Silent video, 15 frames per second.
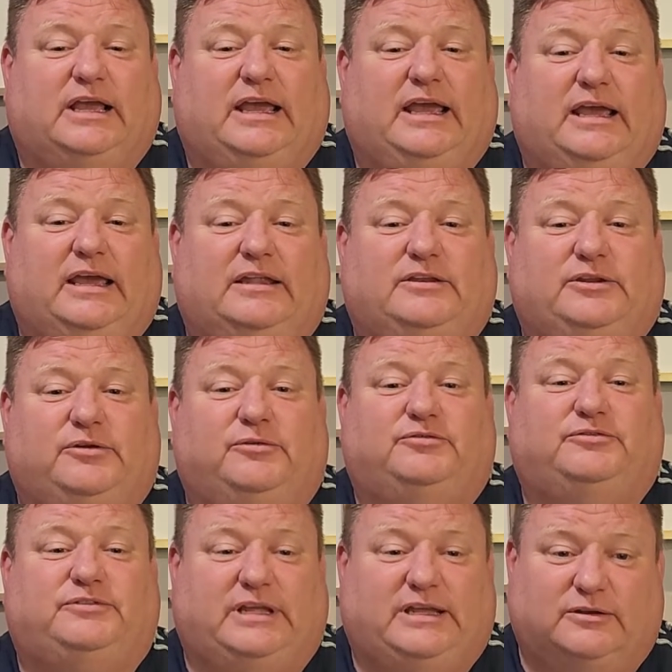And you
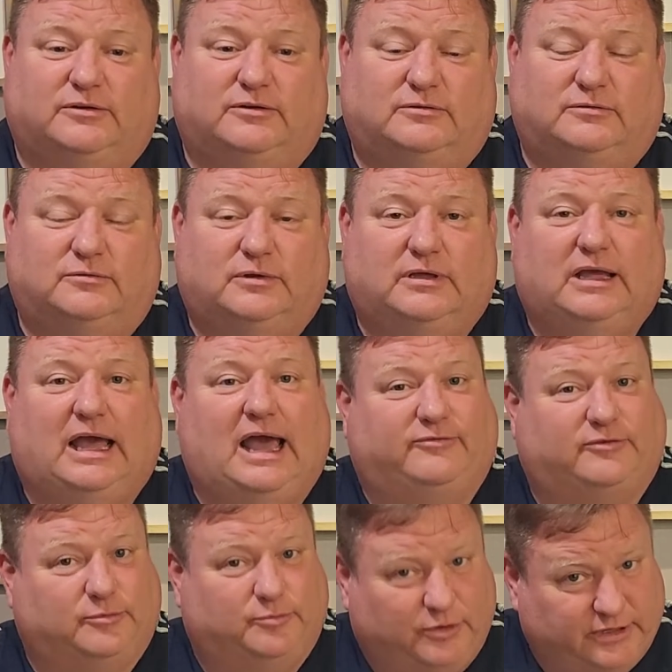still,
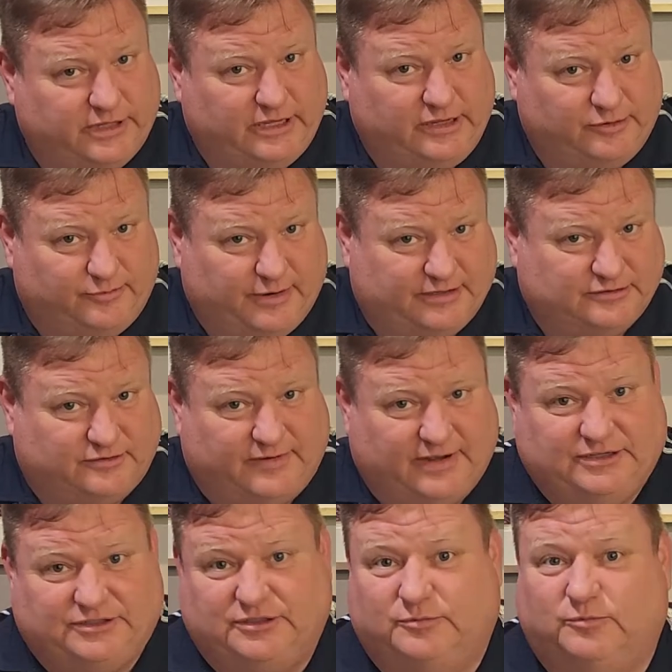after booking your
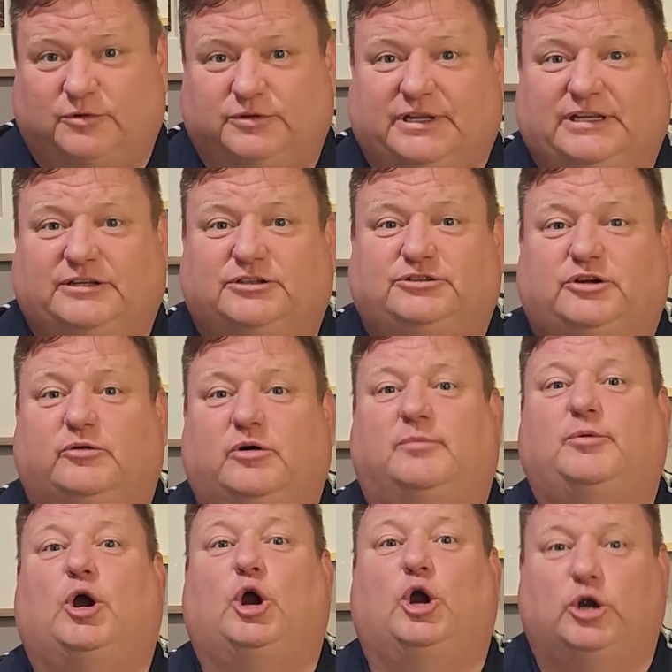reservation, will need to show up
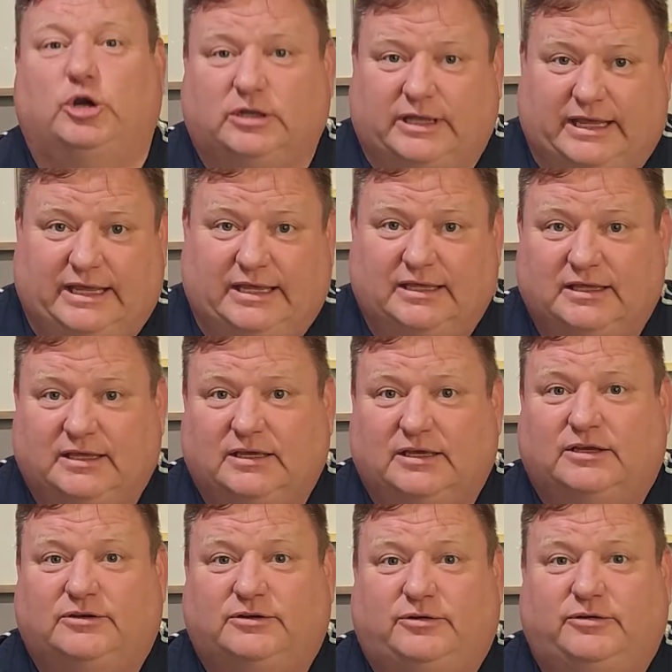early
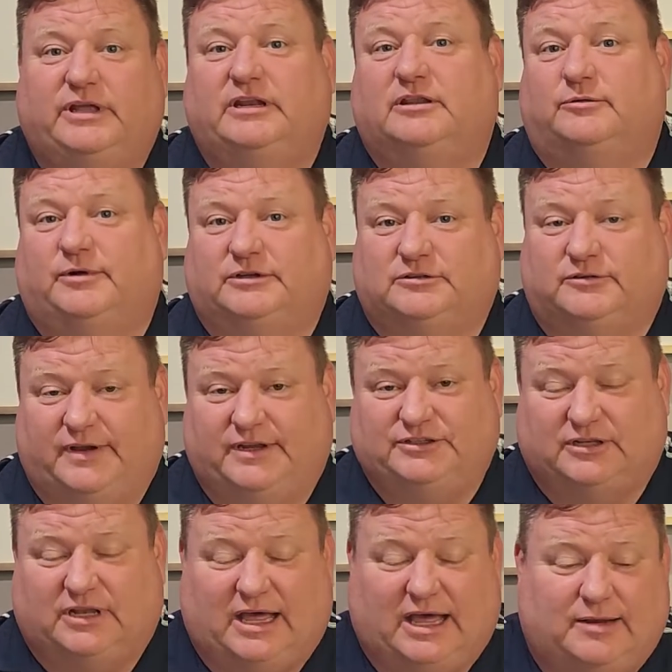to get in the
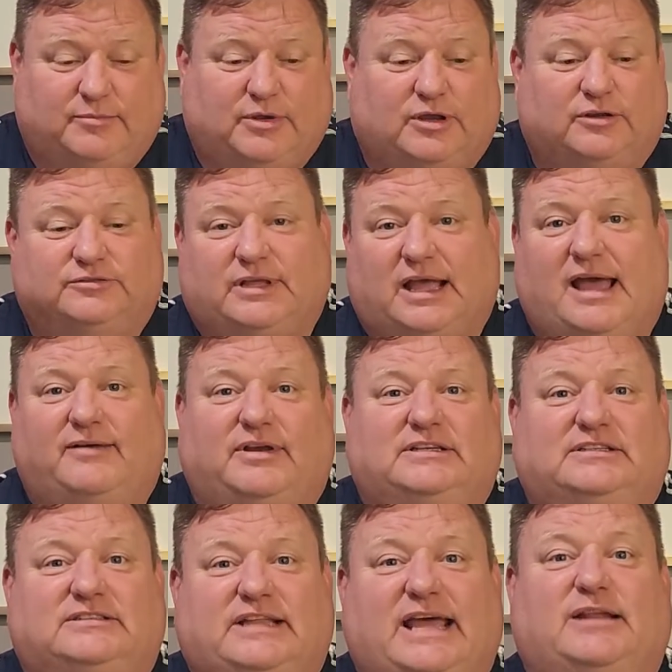reservation line because they have a
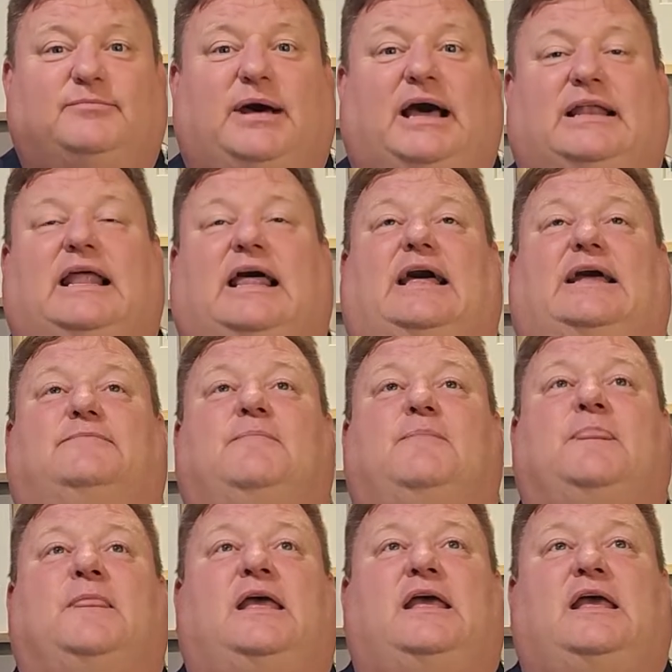standby
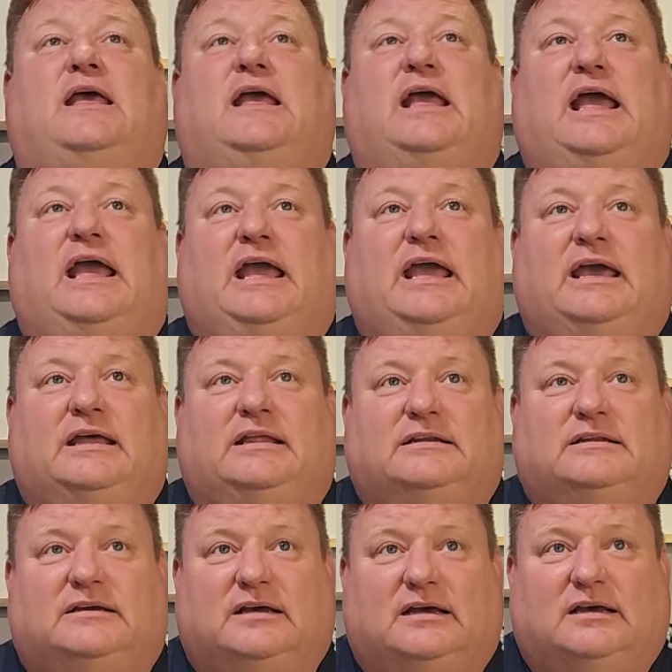line. And